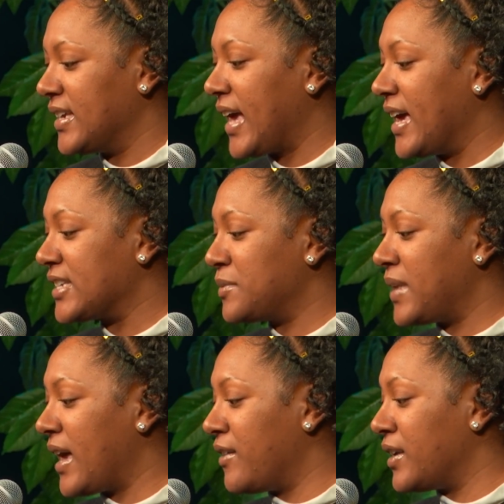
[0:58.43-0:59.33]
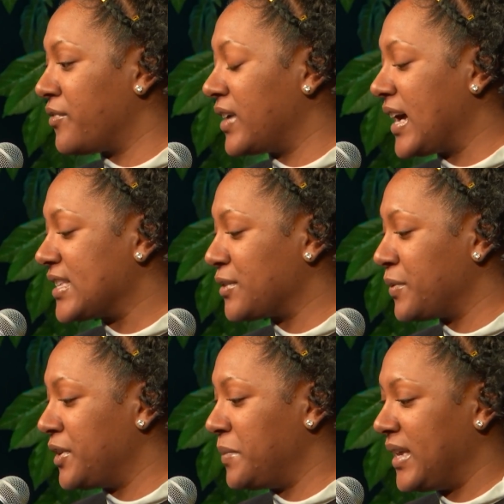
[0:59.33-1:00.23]
Cast me out and forgot to
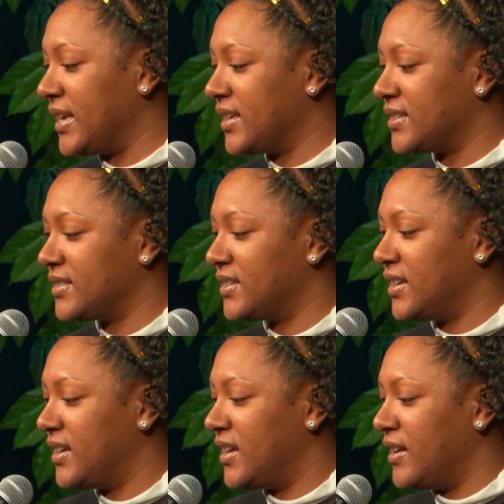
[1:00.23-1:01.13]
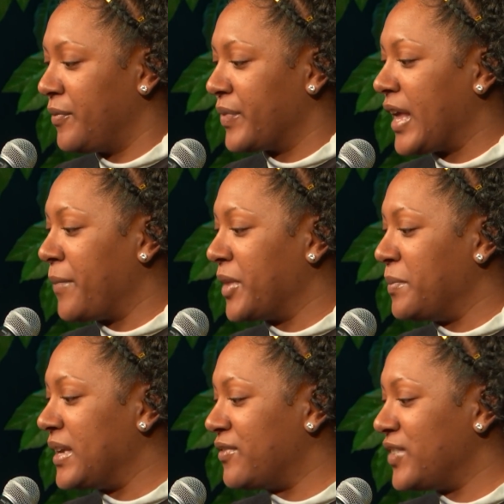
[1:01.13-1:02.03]
reel me in. Now I'm the
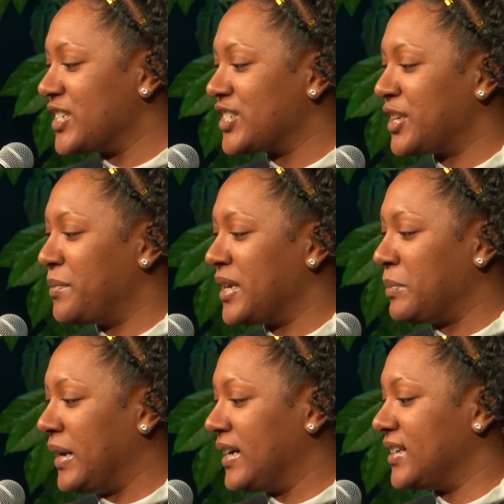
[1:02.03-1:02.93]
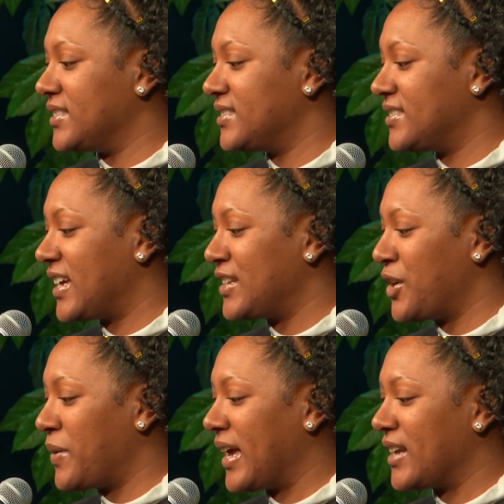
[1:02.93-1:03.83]
big fish in a big pond, not
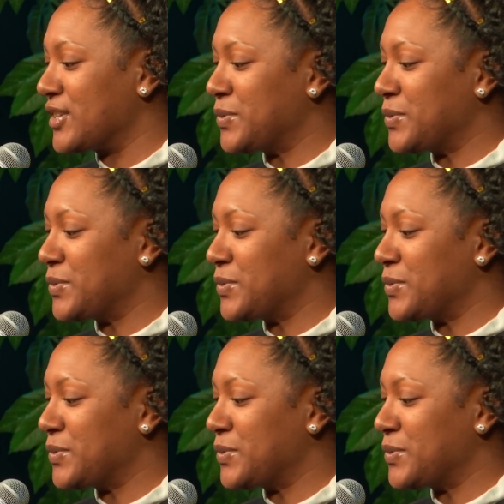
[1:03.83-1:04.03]
knowing how to